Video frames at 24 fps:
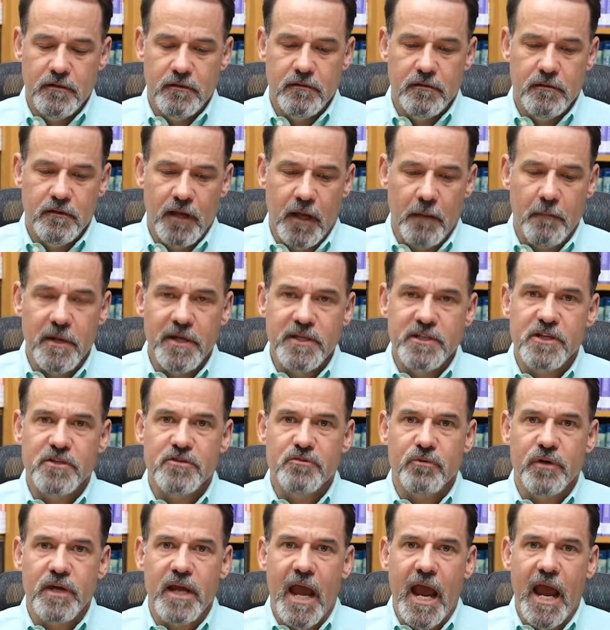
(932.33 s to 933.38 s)
let me just
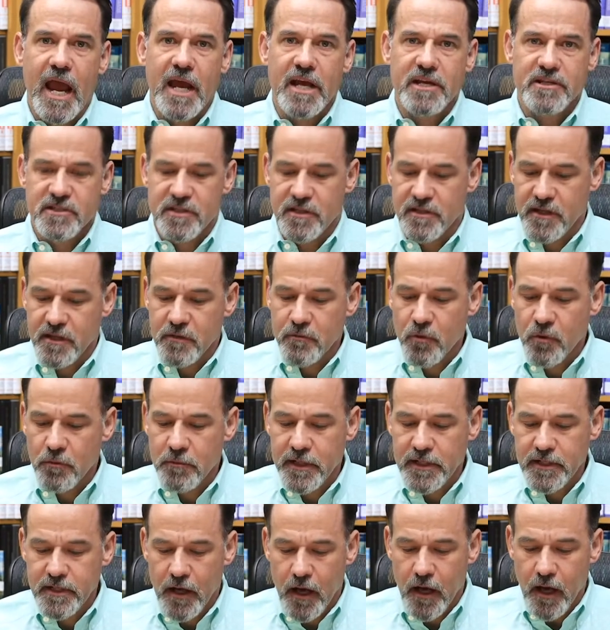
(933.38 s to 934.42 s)
rehash, and then we'll
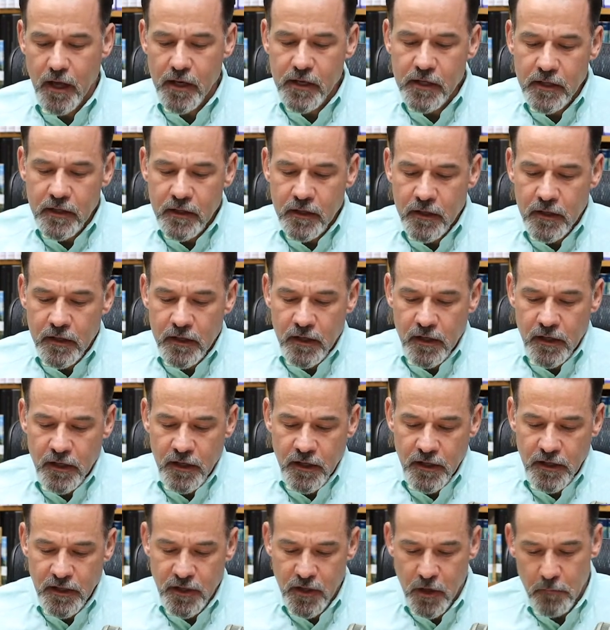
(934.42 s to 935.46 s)
be done.
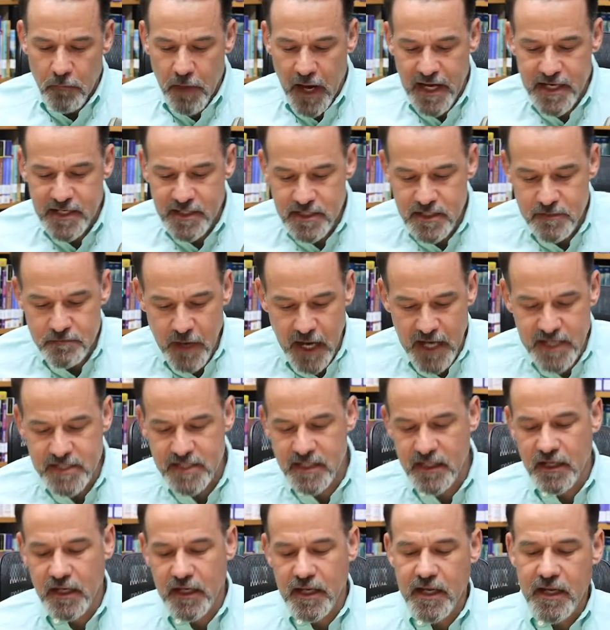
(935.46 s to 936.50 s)

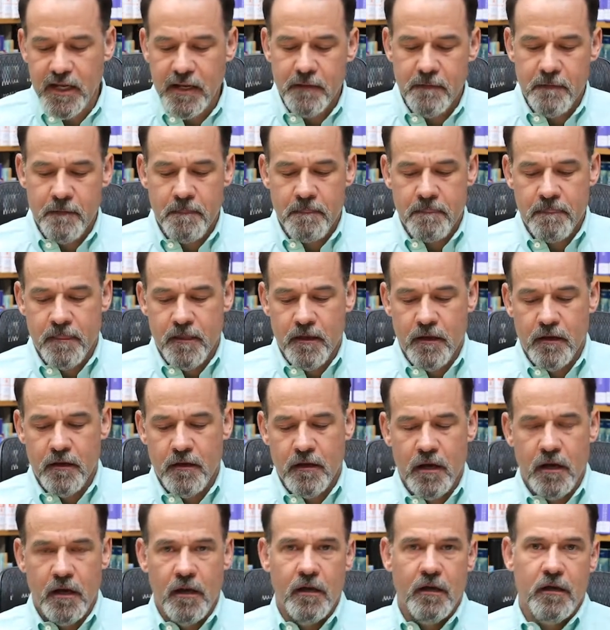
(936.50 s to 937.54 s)
Basically,
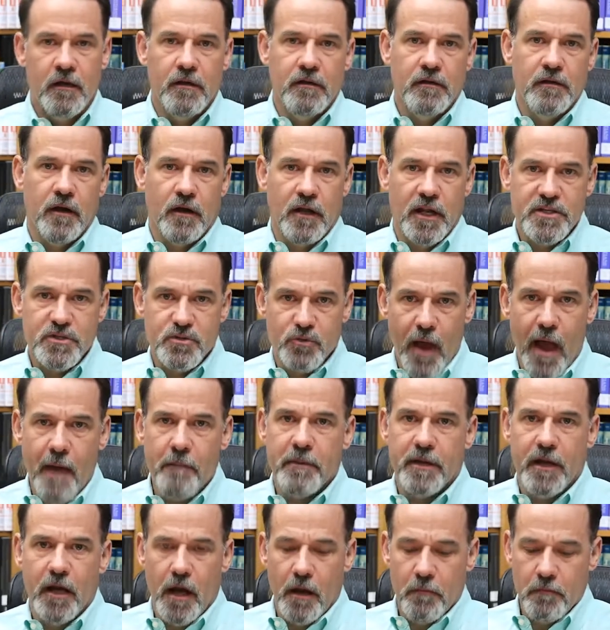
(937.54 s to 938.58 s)
let's wrap
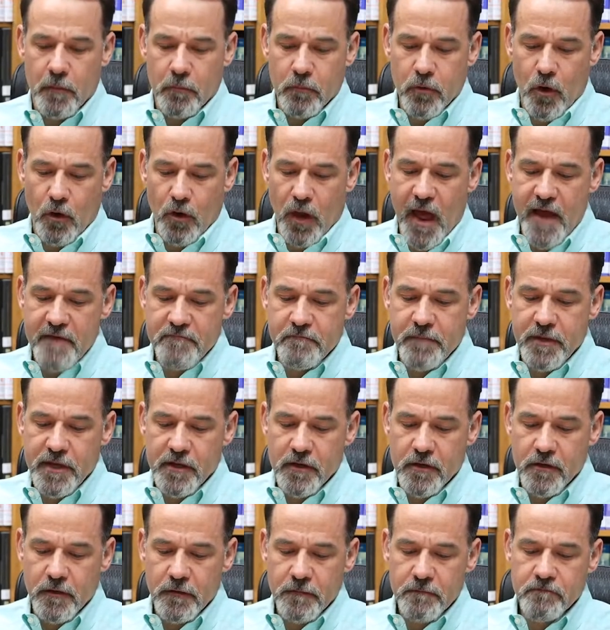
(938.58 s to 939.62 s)
it up. A pro-life
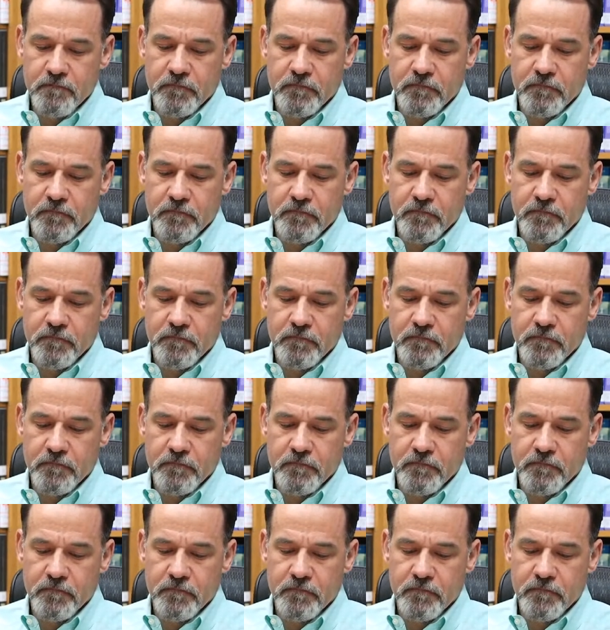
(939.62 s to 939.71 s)
bill